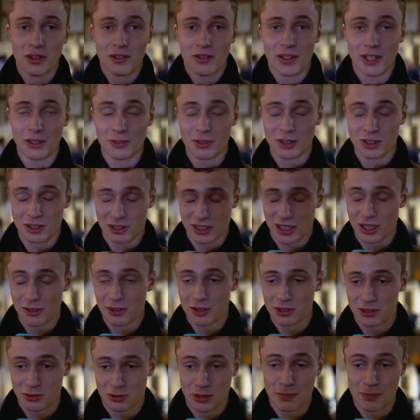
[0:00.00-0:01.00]
he was
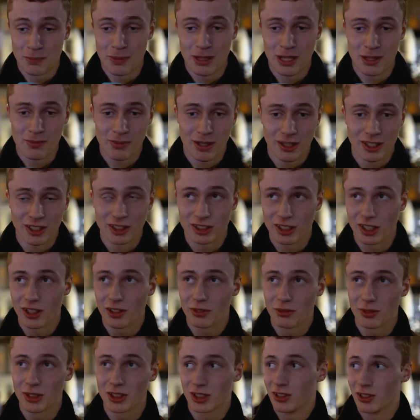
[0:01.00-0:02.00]
the better manager.
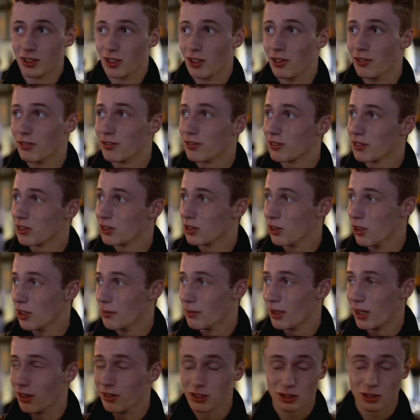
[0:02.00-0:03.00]
We shouldn't have got him
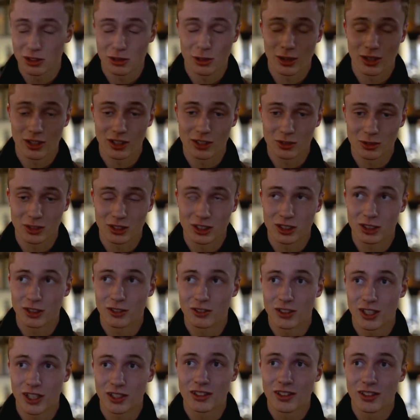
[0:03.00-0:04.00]
out as quickly as we should
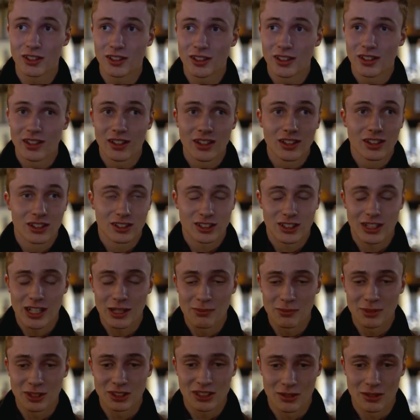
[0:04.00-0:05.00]
have done. Because now
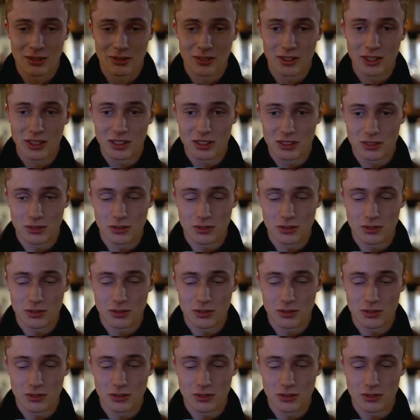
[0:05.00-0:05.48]
Emery's coming,